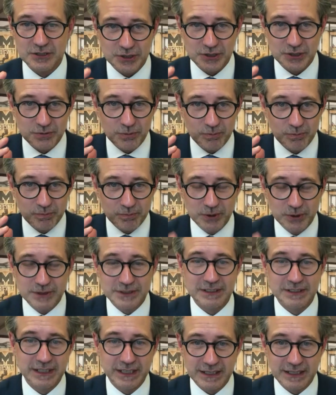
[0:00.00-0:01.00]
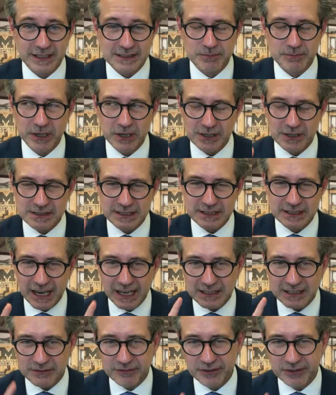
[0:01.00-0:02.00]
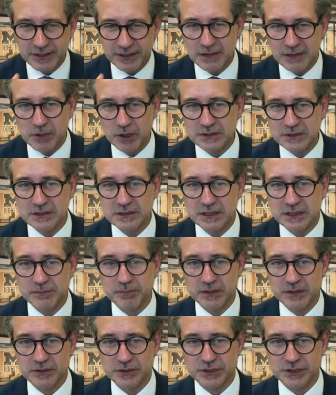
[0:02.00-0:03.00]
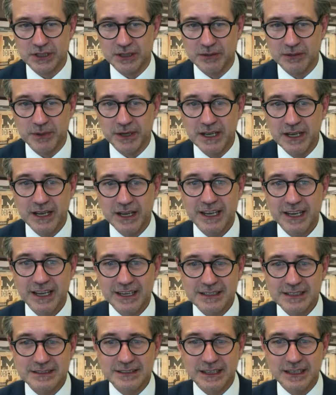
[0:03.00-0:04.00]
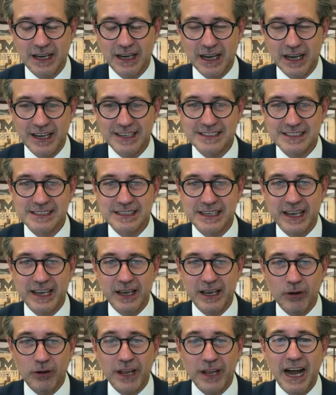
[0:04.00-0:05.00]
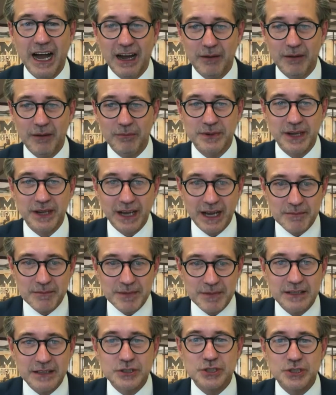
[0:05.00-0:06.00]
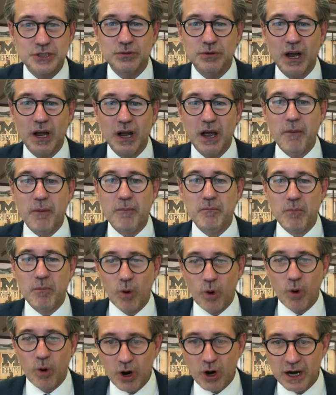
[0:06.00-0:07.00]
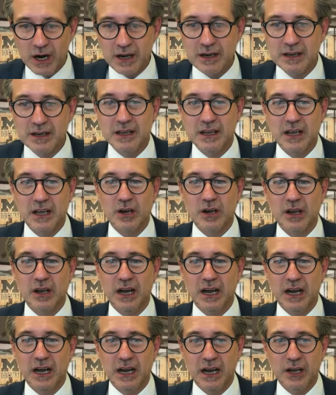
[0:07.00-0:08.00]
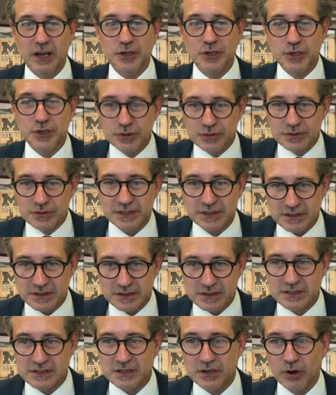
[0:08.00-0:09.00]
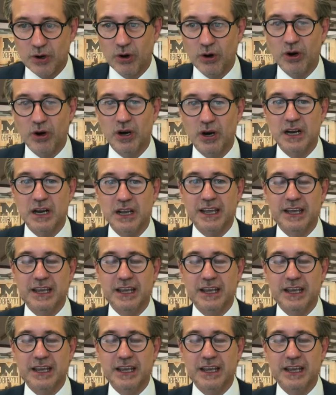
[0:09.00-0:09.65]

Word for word: to put this because the other thing about entrepreneurship is the scale up. I mean, to more uh, users or